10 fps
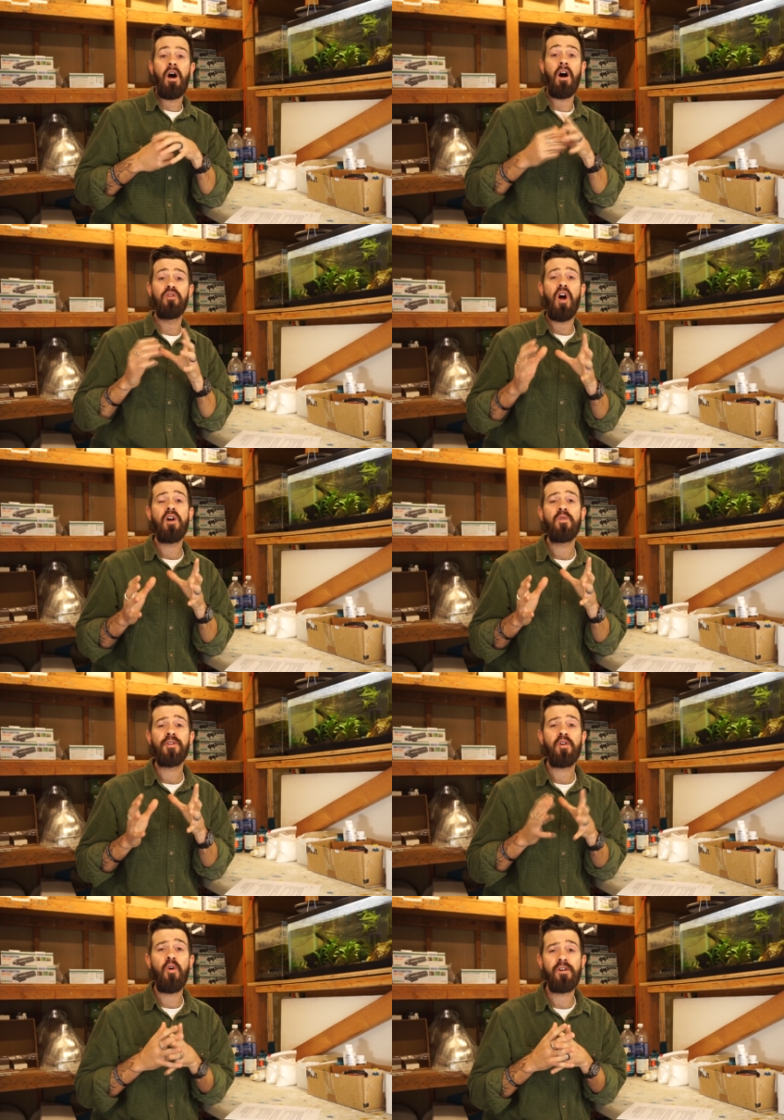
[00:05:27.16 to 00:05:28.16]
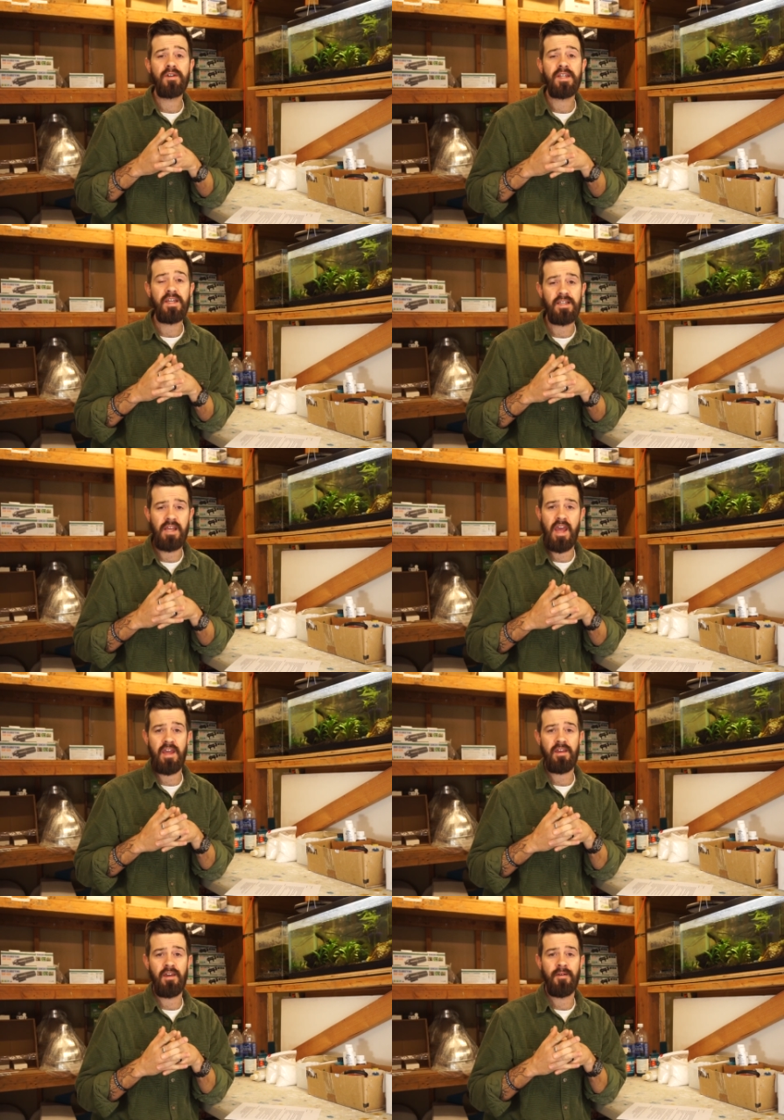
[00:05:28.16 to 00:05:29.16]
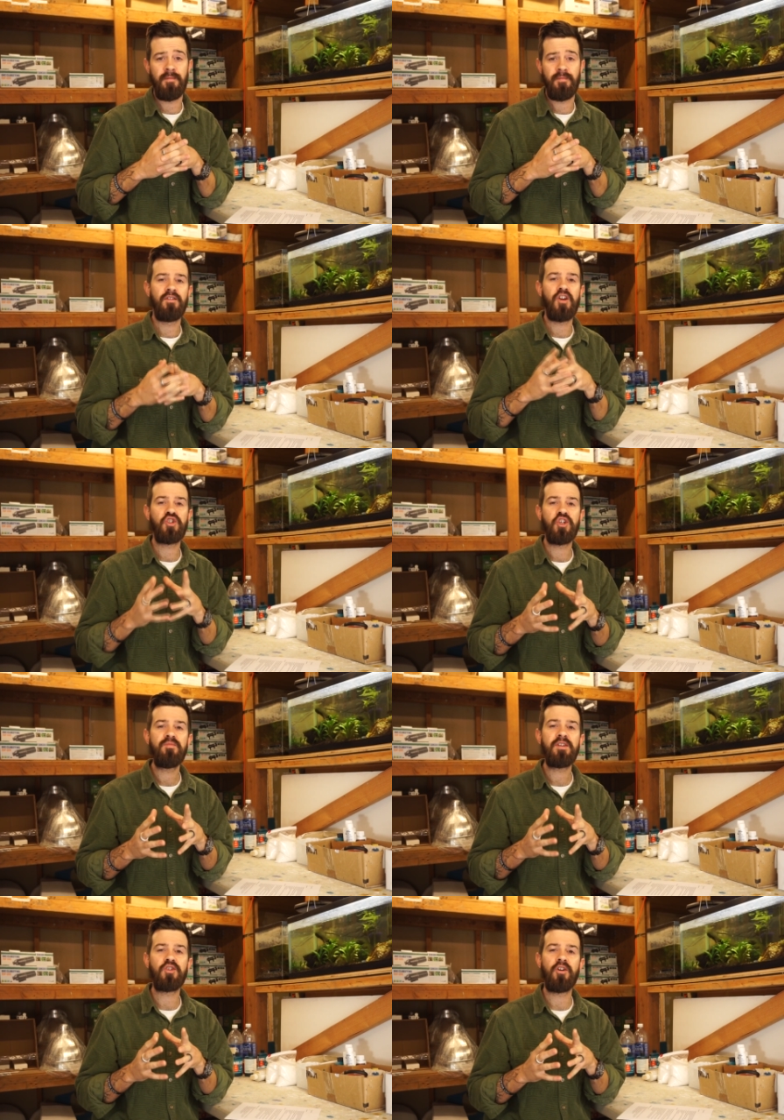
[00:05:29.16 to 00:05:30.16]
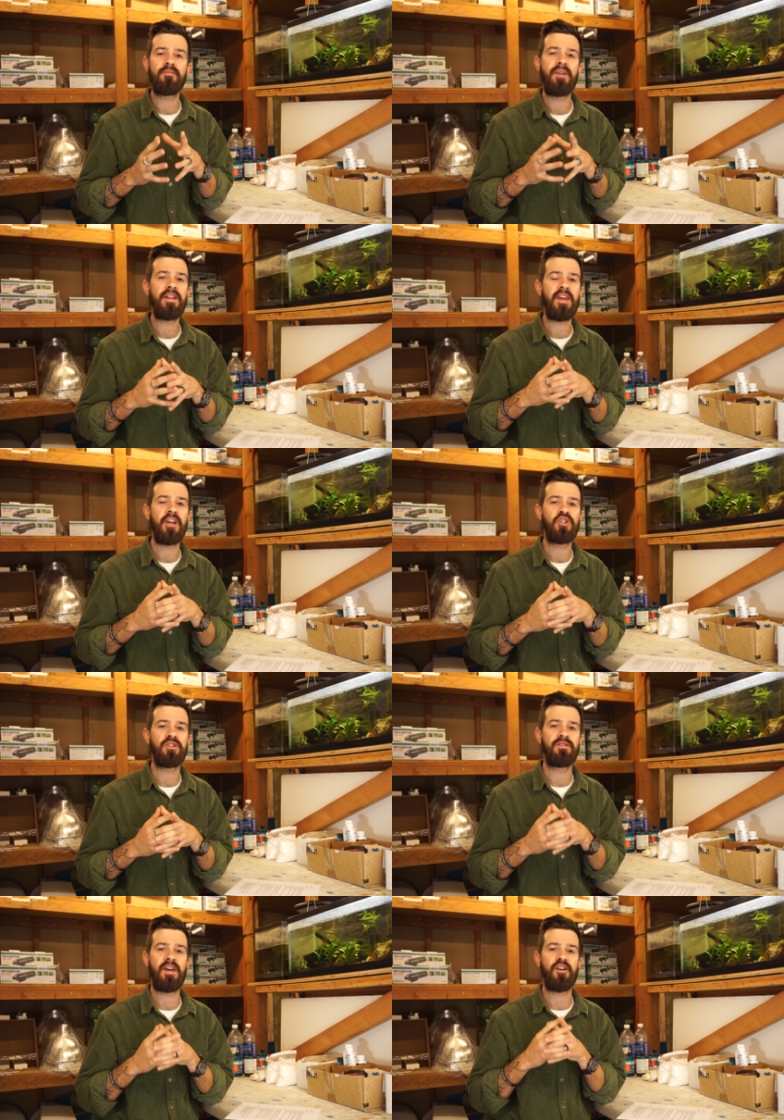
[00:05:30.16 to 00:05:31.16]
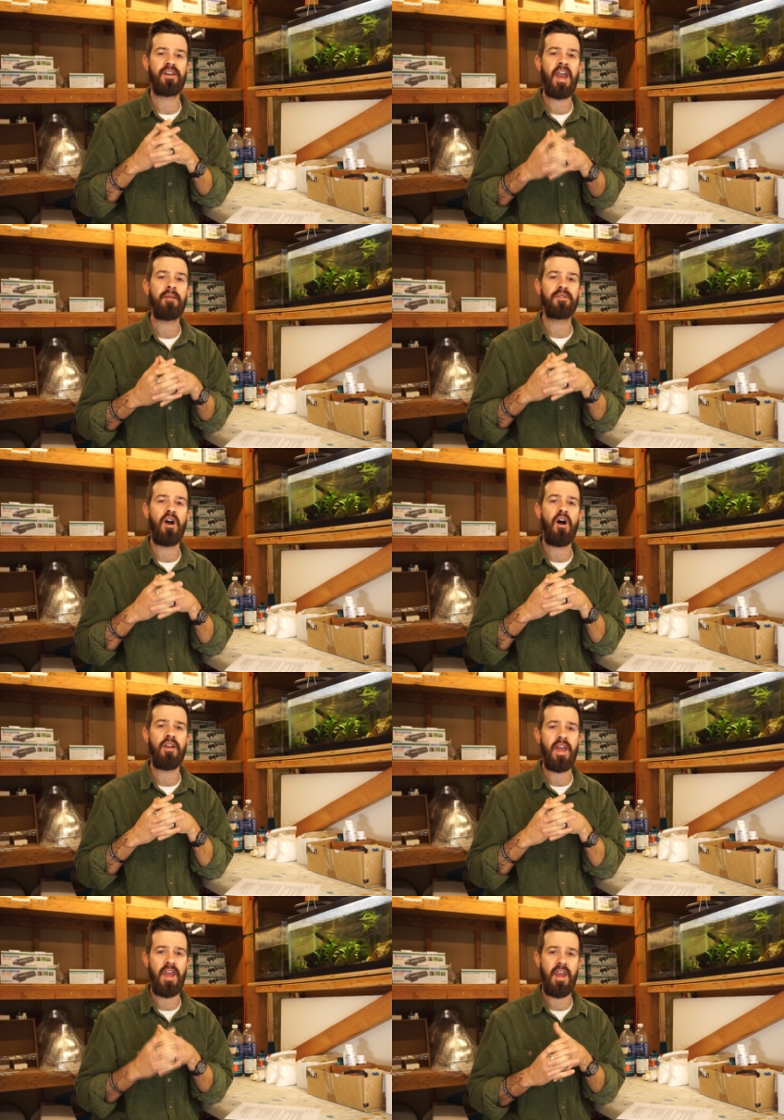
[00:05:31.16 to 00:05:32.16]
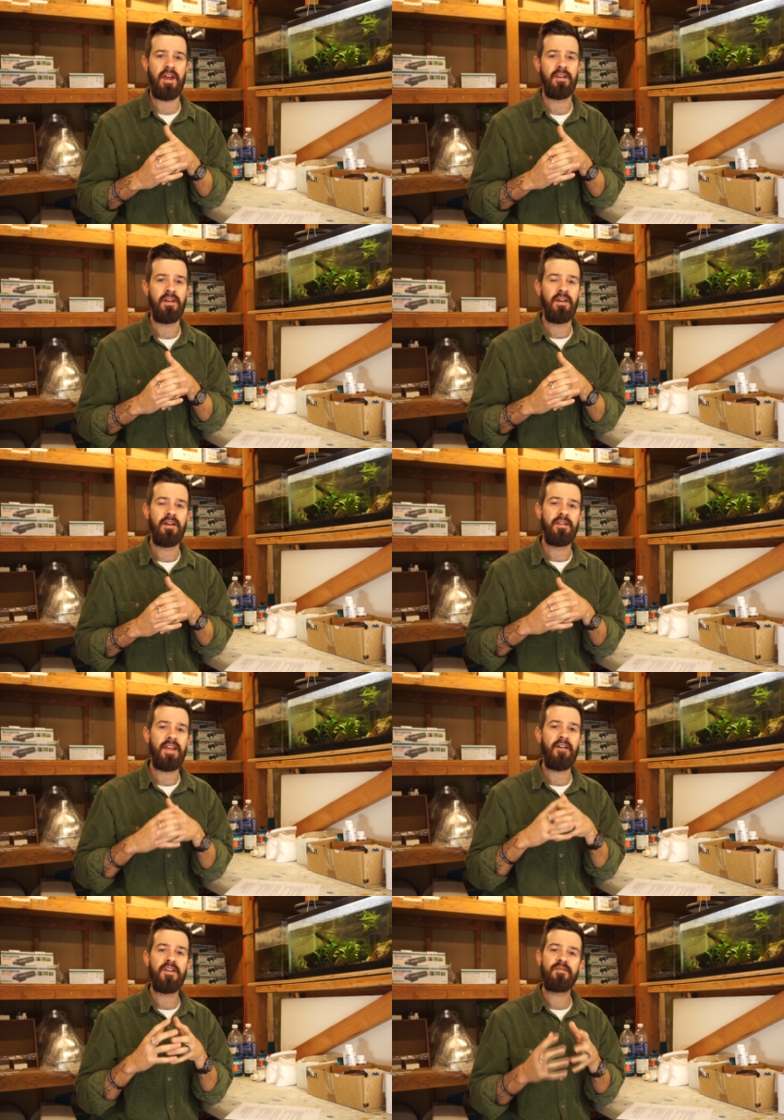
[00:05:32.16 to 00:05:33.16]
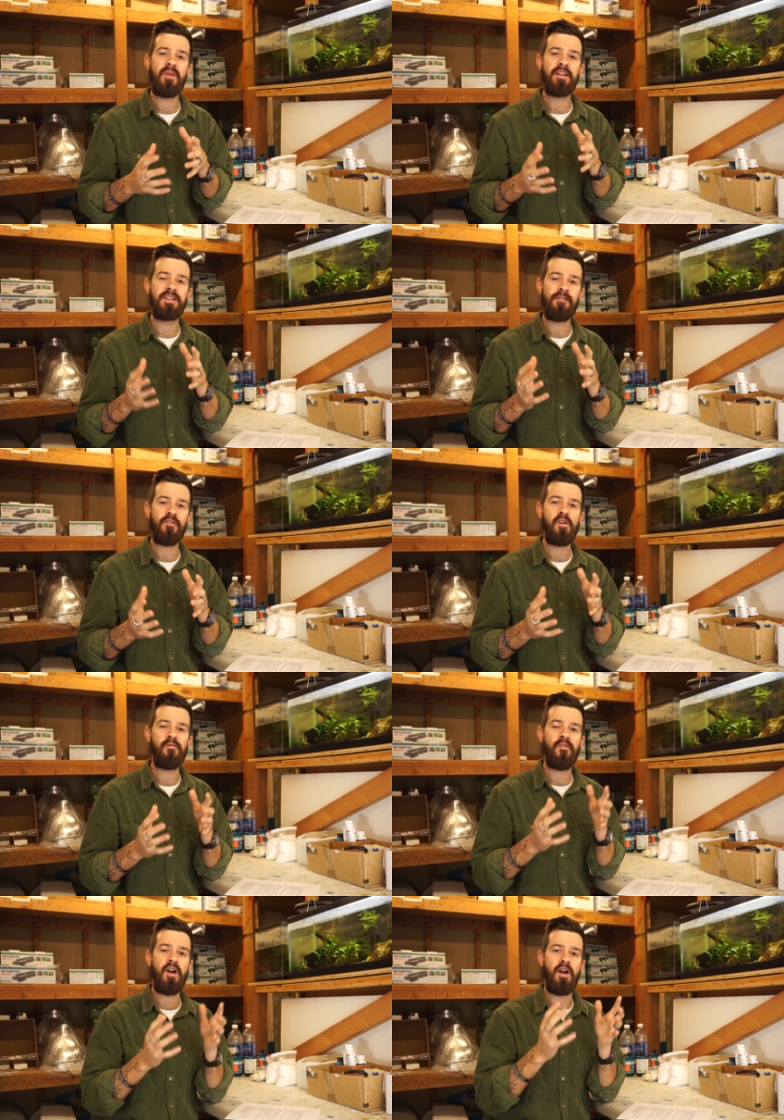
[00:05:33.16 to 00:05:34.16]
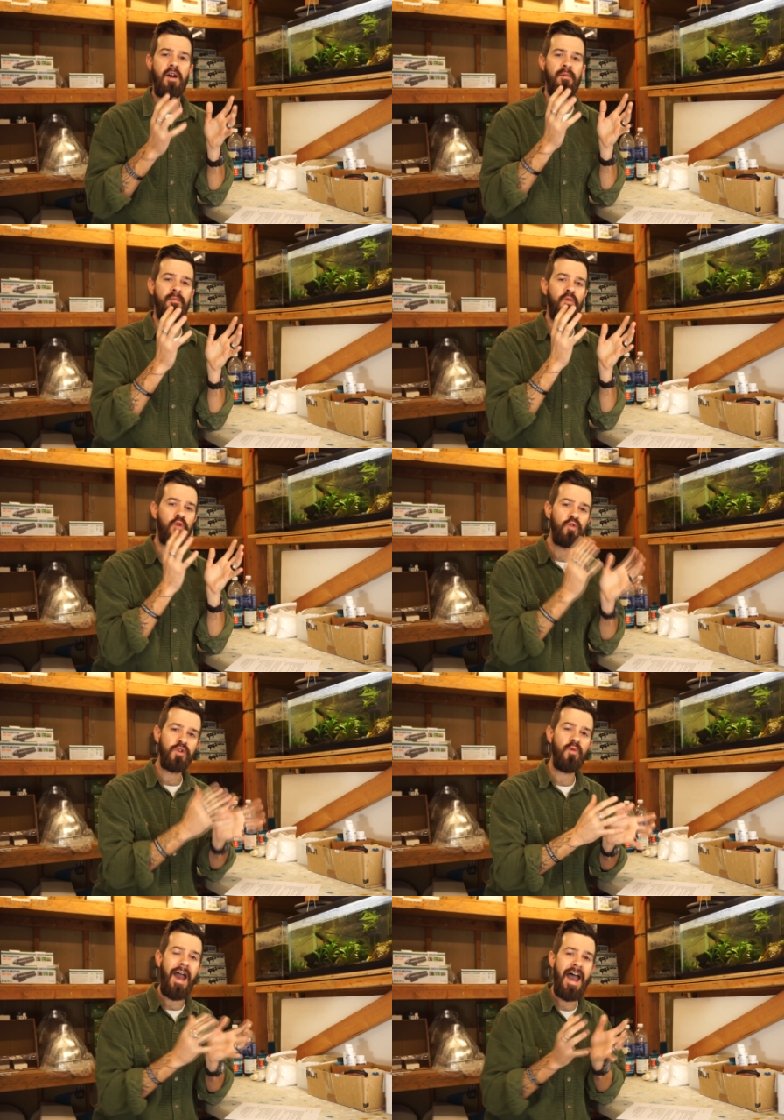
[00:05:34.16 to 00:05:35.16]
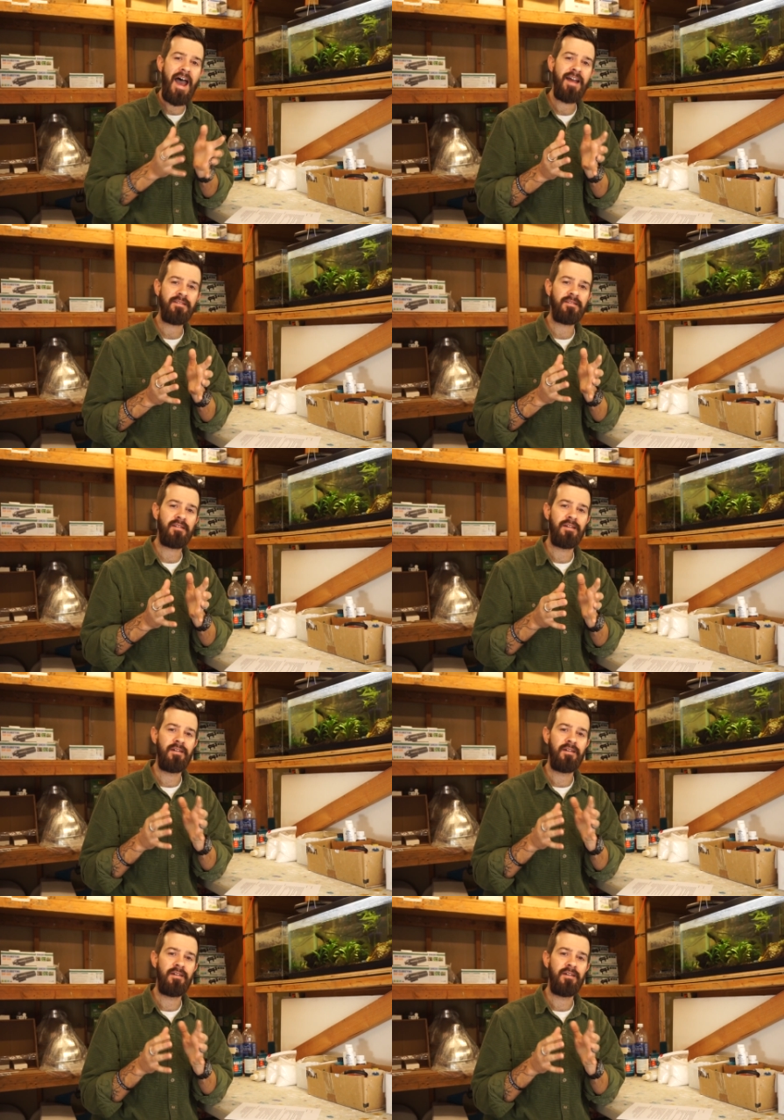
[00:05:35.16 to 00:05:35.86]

Along with a quarantine tank, there should be certain medications that are kept on hand. Now, this may differ from who you ask,